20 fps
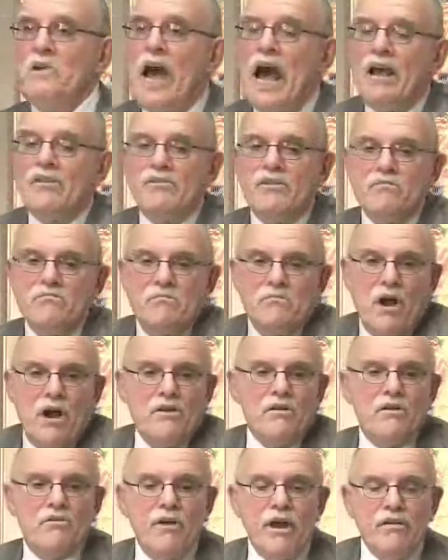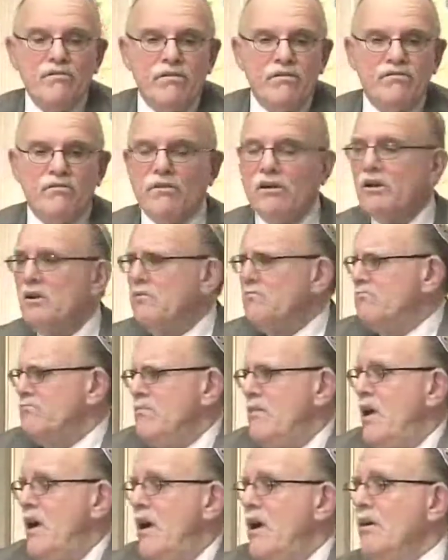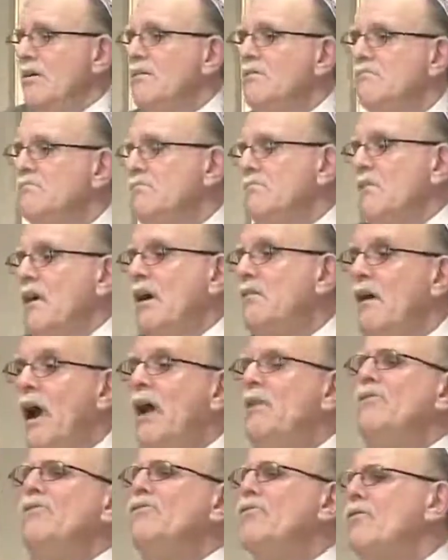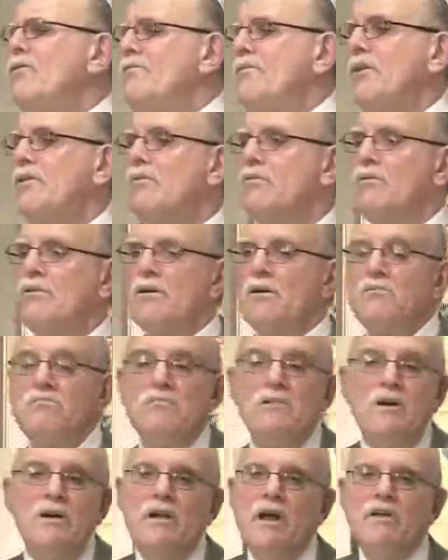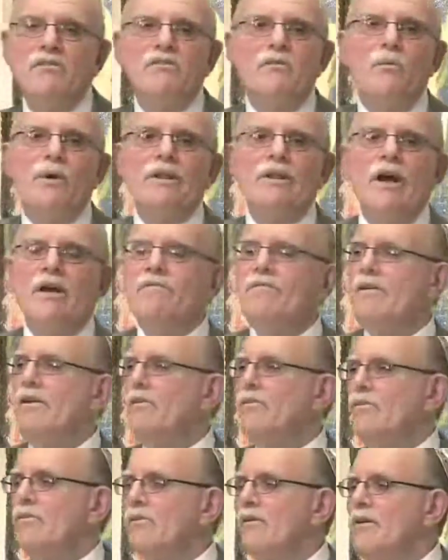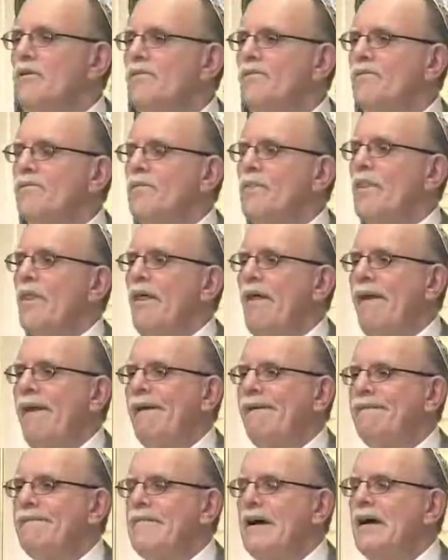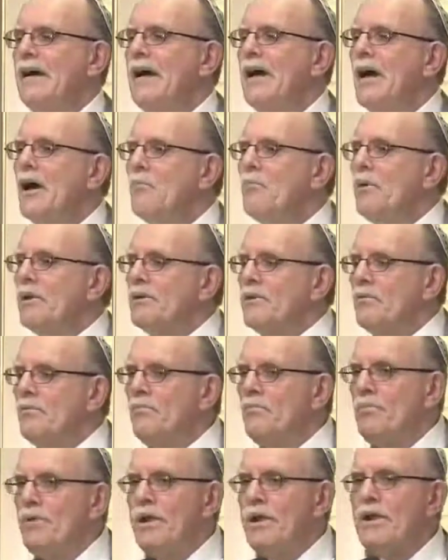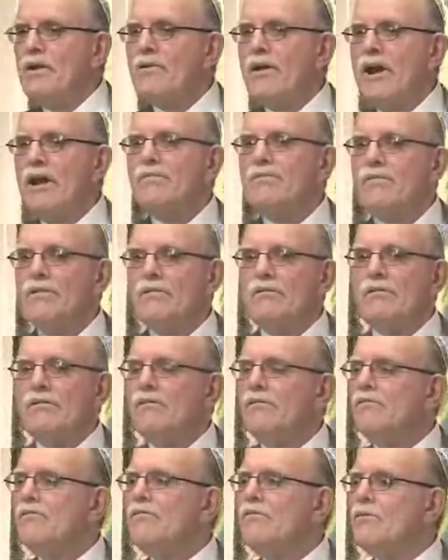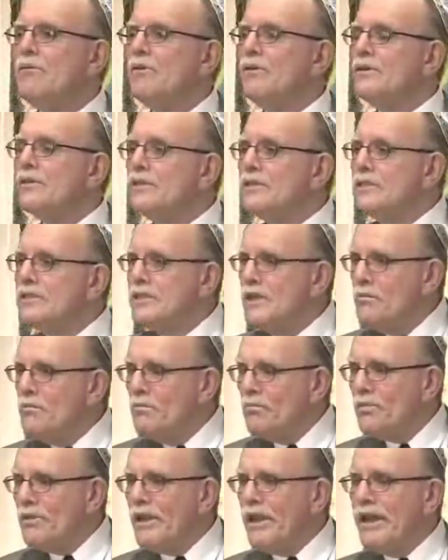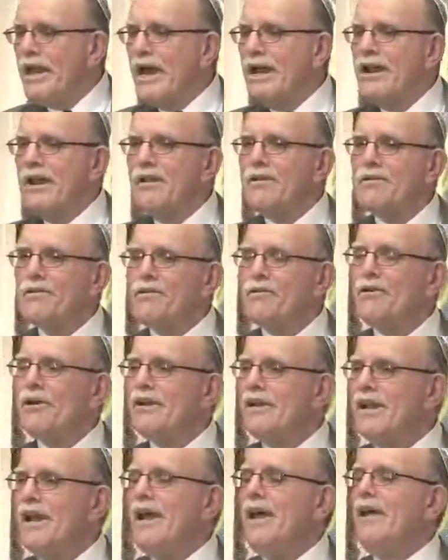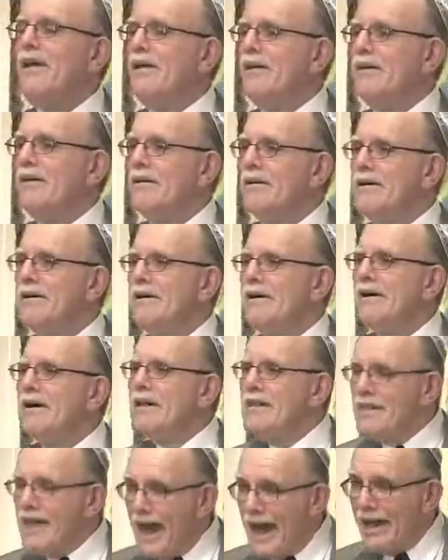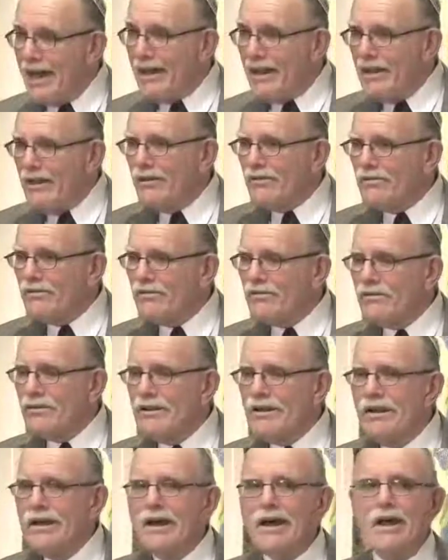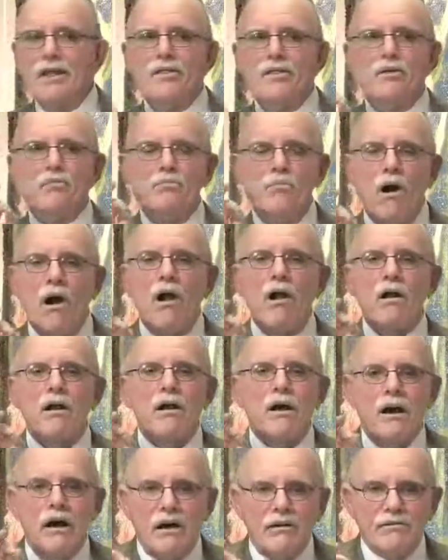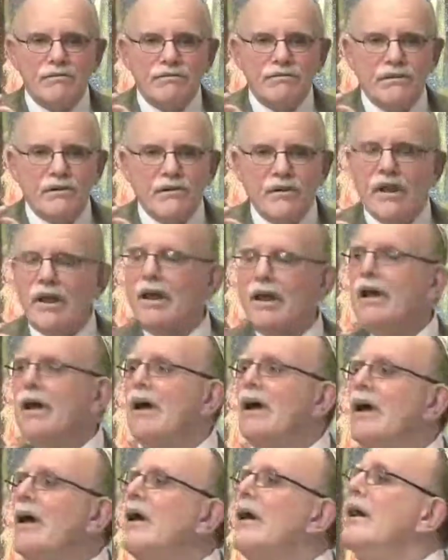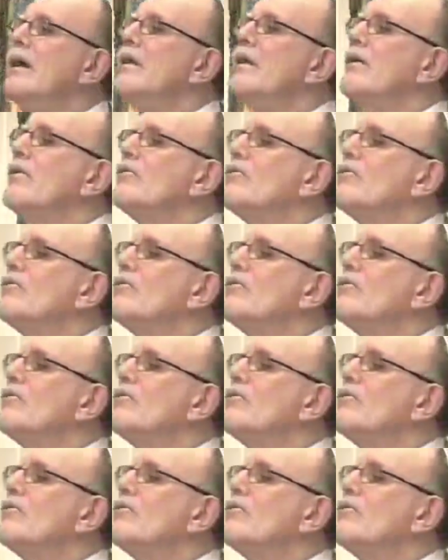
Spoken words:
You ask them, are you grateful for it? No, I deserve it, or that's the way life is. But to be grateful for simply getting through a day, that is the mark of an